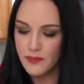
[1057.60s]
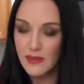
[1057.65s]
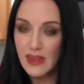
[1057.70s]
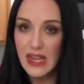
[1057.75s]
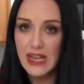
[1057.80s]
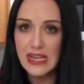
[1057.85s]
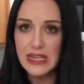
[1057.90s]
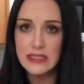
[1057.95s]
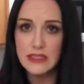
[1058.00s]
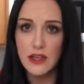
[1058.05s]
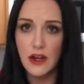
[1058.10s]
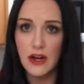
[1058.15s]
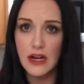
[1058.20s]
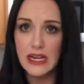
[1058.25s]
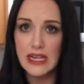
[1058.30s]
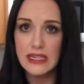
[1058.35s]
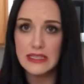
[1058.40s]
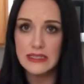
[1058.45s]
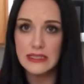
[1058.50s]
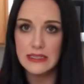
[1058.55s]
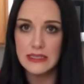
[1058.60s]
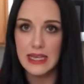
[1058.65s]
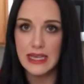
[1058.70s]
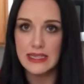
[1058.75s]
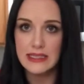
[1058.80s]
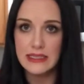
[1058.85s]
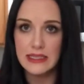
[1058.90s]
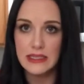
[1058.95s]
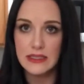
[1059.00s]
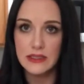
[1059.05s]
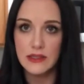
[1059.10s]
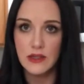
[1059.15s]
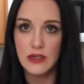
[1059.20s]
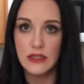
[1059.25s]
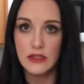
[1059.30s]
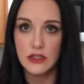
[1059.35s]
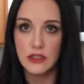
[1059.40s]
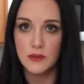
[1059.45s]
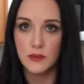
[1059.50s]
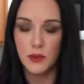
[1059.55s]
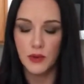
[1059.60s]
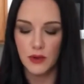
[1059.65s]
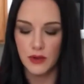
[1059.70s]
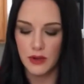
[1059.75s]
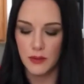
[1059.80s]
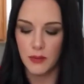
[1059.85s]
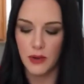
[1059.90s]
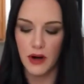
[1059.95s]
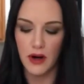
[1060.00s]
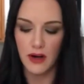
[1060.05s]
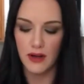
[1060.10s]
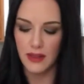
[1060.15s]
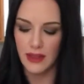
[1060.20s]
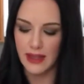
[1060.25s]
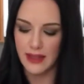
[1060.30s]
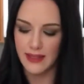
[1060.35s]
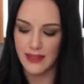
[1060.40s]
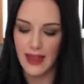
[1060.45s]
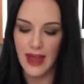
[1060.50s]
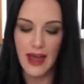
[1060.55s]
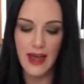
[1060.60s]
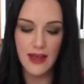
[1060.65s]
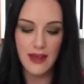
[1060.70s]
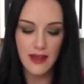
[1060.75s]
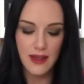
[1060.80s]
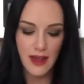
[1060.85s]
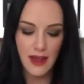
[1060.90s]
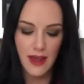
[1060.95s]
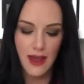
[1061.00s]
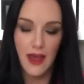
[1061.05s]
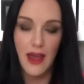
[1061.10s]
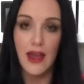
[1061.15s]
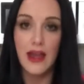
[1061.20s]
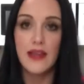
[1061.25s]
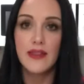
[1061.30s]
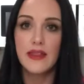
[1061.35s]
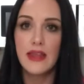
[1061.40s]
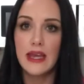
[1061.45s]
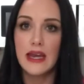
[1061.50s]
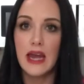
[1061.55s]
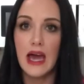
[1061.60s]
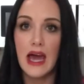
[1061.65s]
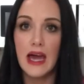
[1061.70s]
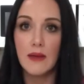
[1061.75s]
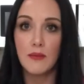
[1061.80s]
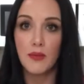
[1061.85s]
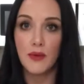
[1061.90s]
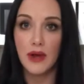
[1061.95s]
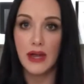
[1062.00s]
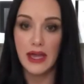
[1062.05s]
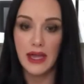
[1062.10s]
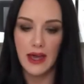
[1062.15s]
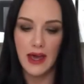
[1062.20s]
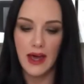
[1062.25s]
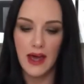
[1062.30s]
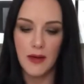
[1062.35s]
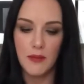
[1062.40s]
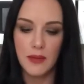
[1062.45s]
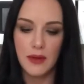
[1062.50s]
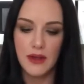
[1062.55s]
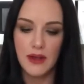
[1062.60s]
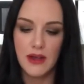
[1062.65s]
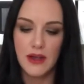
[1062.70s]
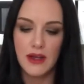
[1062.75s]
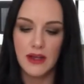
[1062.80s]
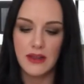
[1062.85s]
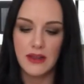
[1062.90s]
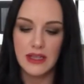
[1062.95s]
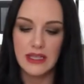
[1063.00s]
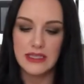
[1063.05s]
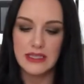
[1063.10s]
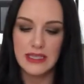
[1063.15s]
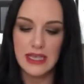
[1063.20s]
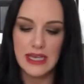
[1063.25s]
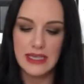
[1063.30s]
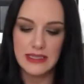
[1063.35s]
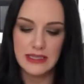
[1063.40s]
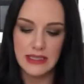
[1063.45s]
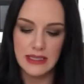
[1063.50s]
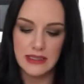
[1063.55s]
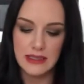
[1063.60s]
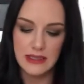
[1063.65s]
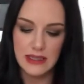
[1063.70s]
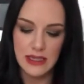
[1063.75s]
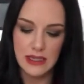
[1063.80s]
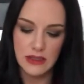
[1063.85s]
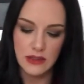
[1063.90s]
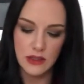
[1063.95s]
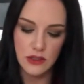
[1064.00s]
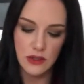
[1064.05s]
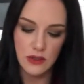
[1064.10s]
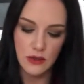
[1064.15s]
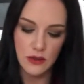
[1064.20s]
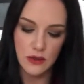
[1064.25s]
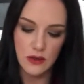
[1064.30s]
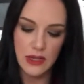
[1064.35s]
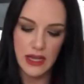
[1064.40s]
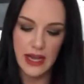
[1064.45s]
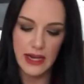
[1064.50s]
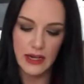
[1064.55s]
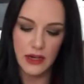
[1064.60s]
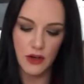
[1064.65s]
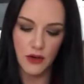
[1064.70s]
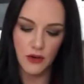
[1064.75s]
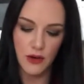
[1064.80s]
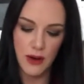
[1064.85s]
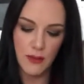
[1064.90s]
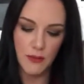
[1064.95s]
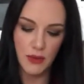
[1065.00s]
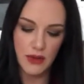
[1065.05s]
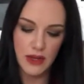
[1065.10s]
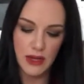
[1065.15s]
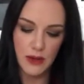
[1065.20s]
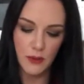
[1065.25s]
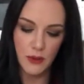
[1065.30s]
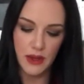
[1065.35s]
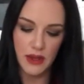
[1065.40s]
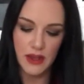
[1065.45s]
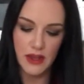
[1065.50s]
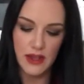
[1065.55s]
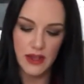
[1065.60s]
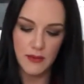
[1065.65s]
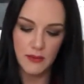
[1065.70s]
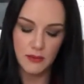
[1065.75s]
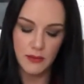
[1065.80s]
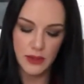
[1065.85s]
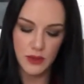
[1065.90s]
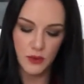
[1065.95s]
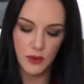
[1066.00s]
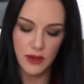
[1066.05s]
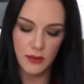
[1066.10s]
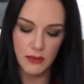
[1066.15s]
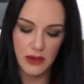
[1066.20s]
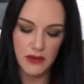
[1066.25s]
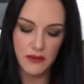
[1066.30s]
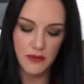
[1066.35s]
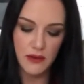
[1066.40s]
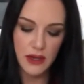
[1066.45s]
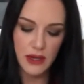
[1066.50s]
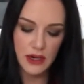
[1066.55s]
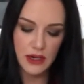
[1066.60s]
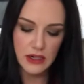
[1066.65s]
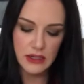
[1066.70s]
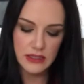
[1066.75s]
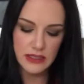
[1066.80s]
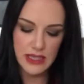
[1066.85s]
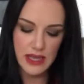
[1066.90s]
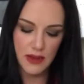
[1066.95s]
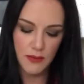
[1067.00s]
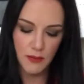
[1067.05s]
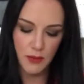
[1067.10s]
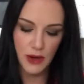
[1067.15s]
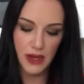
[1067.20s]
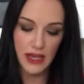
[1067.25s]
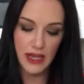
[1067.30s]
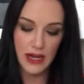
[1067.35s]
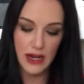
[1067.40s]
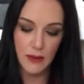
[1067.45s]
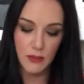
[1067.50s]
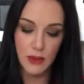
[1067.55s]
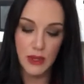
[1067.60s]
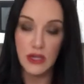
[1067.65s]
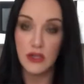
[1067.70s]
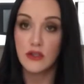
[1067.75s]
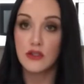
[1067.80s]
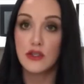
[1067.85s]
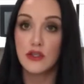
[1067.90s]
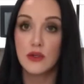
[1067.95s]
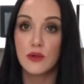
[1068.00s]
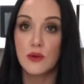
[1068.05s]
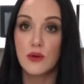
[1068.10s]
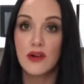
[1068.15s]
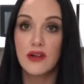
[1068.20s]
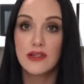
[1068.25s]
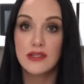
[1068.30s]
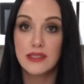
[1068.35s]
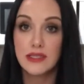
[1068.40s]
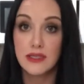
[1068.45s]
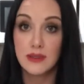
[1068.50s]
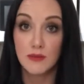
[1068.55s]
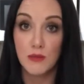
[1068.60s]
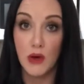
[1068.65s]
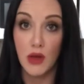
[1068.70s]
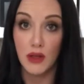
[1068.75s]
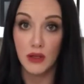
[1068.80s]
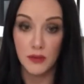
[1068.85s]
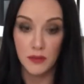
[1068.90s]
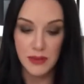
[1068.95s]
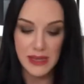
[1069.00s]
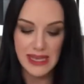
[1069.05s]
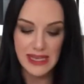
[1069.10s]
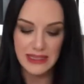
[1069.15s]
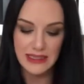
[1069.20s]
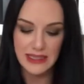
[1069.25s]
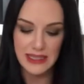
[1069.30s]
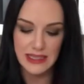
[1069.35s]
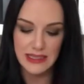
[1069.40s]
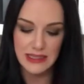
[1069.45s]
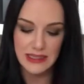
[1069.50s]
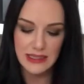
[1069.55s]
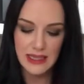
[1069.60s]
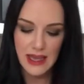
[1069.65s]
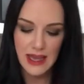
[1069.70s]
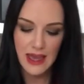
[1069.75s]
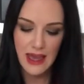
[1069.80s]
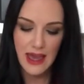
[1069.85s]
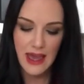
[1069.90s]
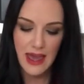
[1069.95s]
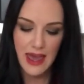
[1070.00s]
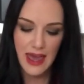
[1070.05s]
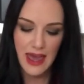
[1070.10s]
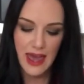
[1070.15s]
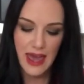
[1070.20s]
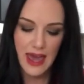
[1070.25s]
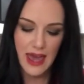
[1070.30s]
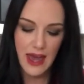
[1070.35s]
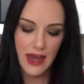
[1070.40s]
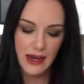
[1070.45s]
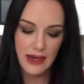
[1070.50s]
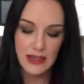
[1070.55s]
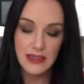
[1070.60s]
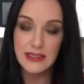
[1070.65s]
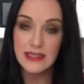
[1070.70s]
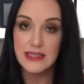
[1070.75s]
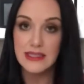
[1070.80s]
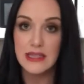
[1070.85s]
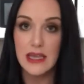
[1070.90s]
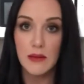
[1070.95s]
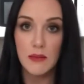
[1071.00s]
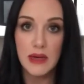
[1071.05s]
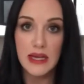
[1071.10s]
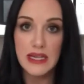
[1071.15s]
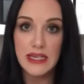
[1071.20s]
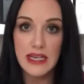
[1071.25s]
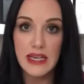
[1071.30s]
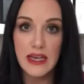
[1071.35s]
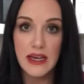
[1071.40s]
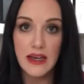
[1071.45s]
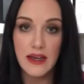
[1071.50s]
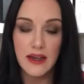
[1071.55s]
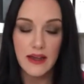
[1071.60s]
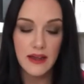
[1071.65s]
it's already in slices, so I just pull it apart like that, and then I break up the slices into, kind of crumble it in between my fingers and break it up into smaller pieces. And same idea